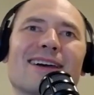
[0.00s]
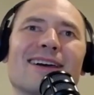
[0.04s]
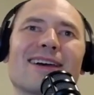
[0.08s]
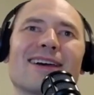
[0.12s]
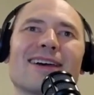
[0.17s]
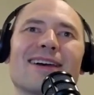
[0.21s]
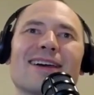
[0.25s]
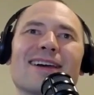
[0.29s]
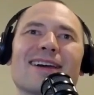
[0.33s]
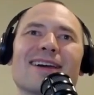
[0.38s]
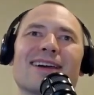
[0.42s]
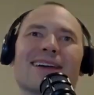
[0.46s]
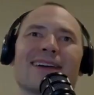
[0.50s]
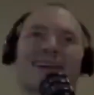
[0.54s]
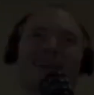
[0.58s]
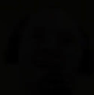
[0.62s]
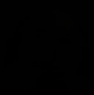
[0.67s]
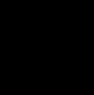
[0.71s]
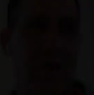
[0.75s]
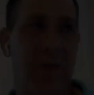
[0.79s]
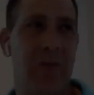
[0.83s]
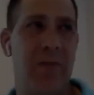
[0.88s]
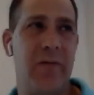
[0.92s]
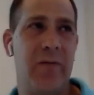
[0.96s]

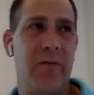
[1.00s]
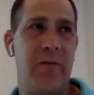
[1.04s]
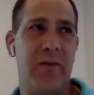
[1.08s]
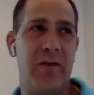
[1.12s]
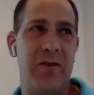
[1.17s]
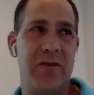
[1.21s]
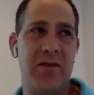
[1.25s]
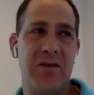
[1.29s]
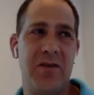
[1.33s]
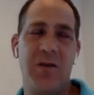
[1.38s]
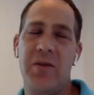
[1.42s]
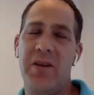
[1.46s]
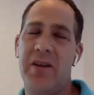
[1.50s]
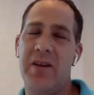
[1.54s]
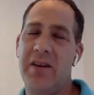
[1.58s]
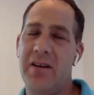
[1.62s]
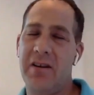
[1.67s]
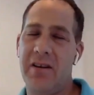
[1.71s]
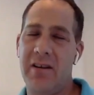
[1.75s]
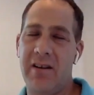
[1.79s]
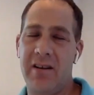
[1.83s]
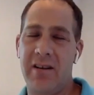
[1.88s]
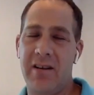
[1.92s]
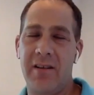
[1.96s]
Well, first know that
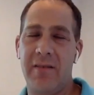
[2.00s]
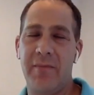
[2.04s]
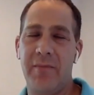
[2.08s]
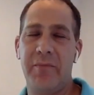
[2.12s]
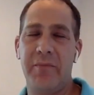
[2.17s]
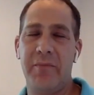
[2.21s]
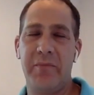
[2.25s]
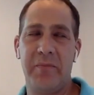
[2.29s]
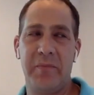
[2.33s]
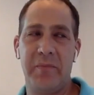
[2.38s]
you're gonna